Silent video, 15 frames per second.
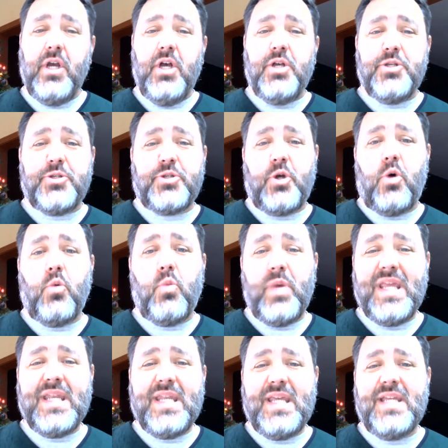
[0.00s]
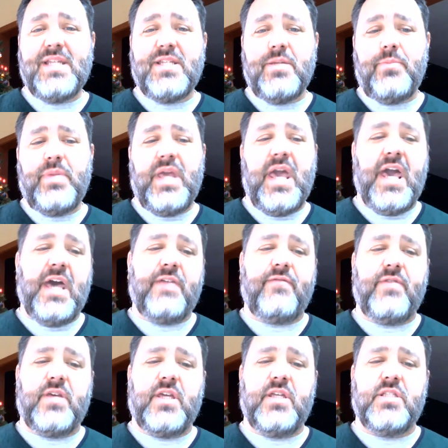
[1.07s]
so we need to be
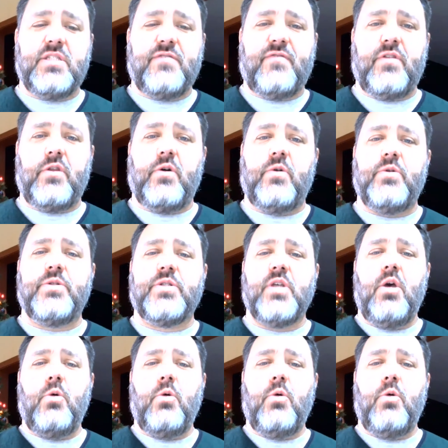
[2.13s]
advocates for those